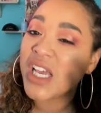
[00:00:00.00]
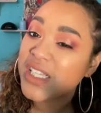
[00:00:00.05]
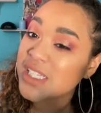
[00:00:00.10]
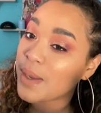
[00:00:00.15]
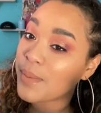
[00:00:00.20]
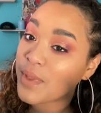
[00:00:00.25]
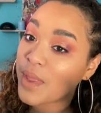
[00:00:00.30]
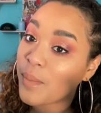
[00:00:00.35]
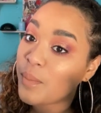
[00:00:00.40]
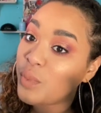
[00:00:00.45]

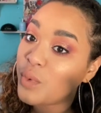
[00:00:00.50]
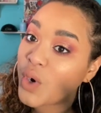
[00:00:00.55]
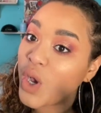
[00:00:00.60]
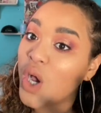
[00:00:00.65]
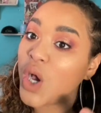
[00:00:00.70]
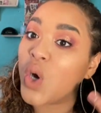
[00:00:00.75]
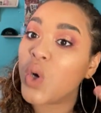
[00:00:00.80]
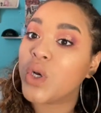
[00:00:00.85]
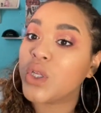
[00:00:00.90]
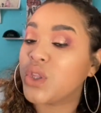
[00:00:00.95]
Some of them
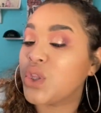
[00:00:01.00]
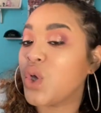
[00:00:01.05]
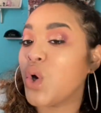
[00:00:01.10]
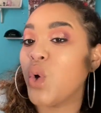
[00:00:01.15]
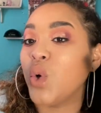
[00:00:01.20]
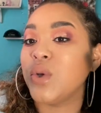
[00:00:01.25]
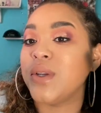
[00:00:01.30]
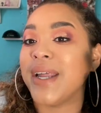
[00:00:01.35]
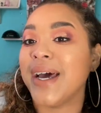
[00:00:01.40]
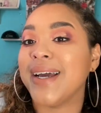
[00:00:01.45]
broke, the
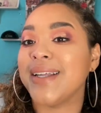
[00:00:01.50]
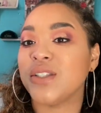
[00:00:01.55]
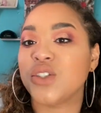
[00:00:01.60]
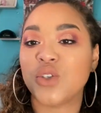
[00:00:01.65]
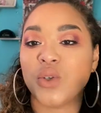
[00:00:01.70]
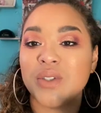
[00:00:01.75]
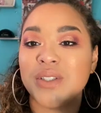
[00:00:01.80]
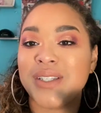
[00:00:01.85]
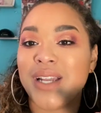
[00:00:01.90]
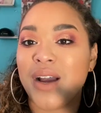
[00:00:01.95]
whole nine,
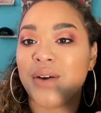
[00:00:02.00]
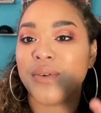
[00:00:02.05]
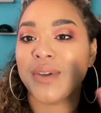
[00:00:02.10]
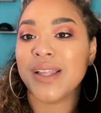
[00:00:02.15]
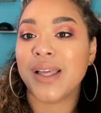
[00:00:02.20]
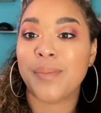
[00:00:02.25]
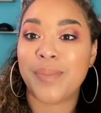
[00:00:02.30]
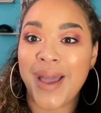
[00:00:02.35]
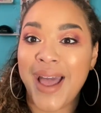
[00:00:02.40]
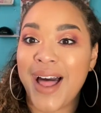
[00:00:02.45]
so it's not
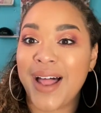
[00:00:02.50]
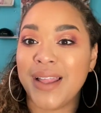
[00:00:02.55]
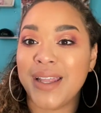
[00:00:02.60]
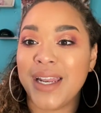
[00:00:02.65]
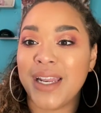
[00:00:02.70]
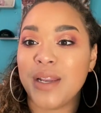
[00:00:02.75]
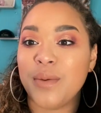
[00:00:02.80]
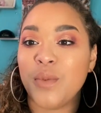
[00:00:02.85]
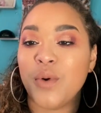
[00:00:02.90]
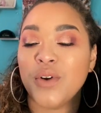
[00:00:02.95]
really a palette
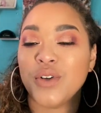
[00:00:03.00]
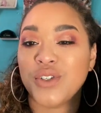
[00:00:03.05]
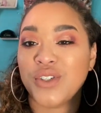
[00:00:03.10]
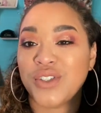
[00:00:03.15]
anymore.